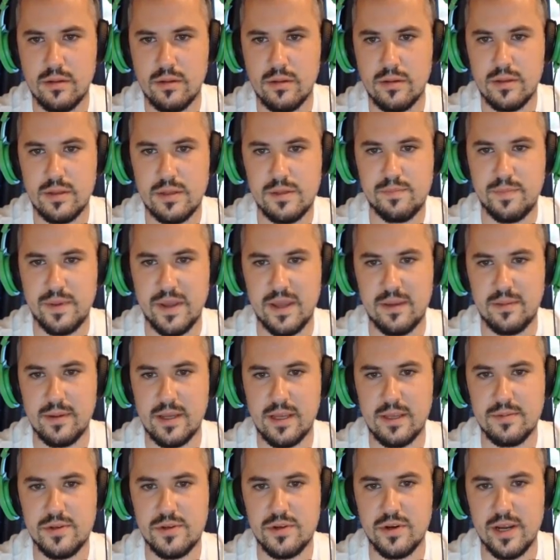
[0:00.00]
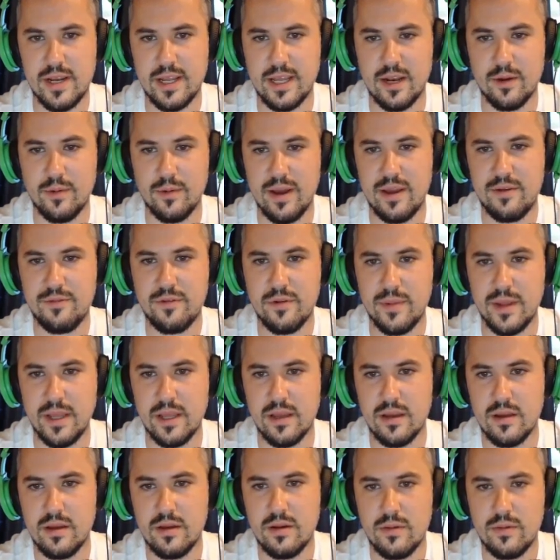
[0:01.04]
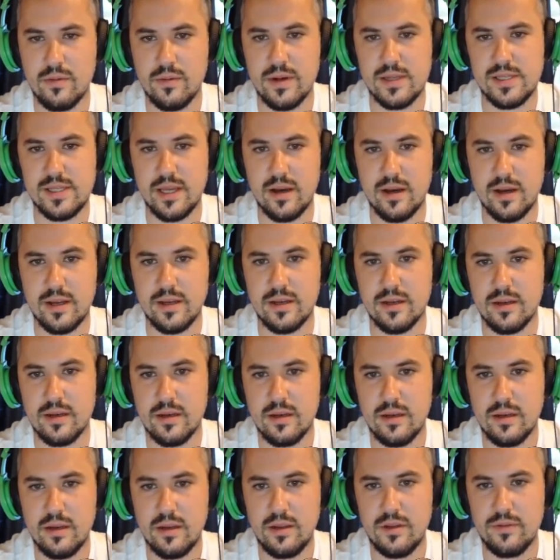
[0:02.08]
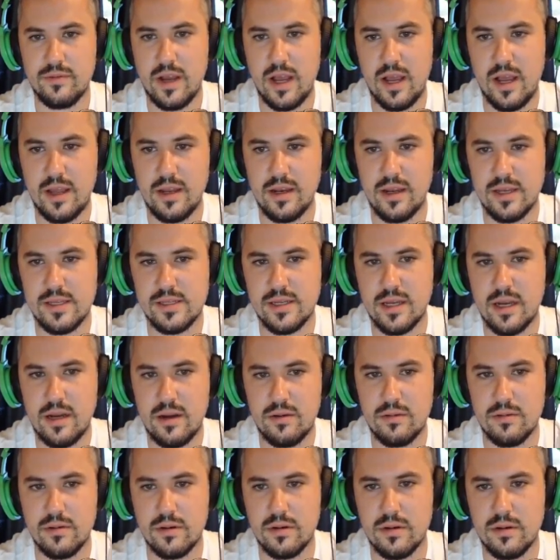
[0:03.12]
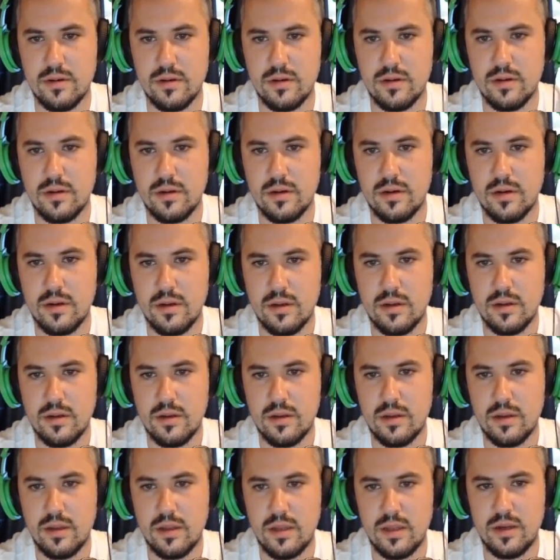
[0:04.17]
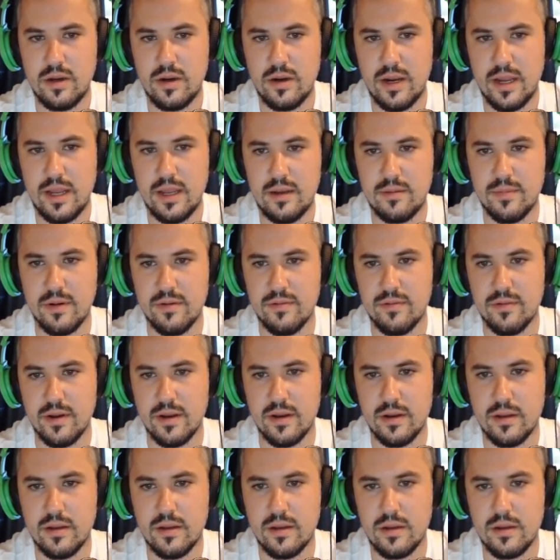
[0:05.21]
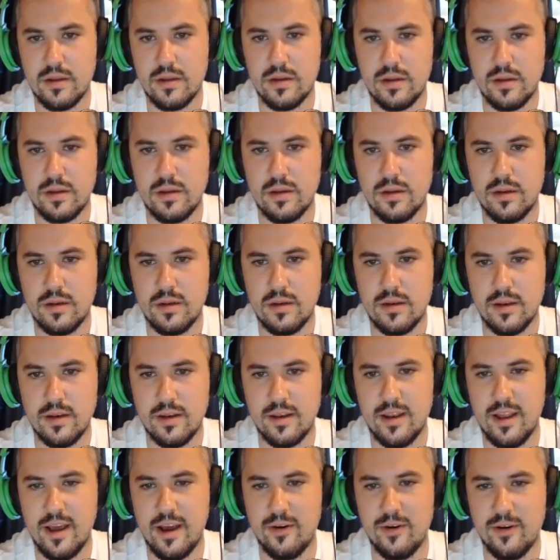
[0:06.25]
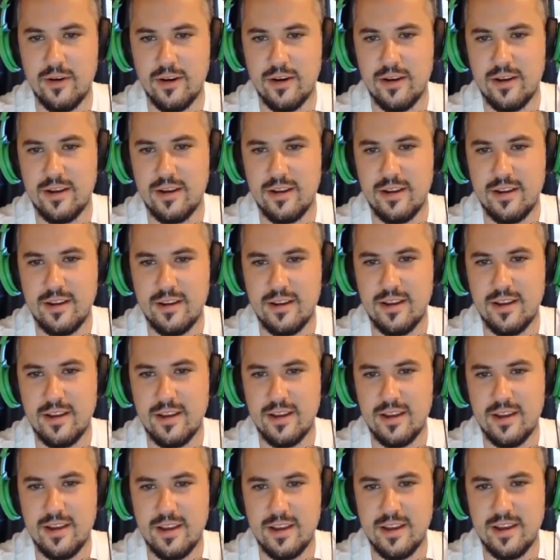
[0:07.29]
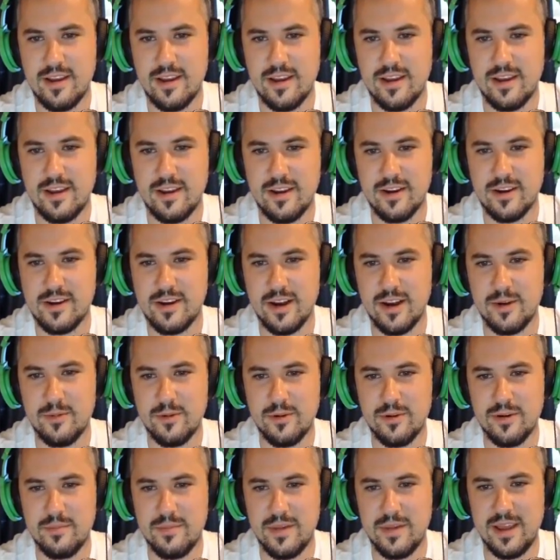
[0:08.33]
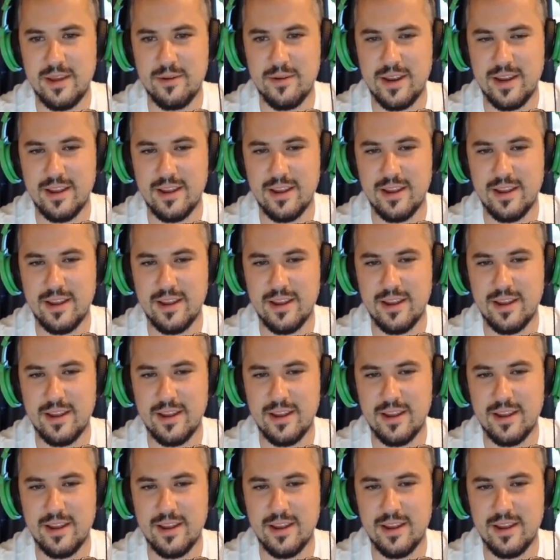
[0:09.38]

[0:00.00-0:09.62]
This baby keeps trying to get away from me. Where's he hiding? You've got a nice cone in your hand, my friend. No. You're coming with me whether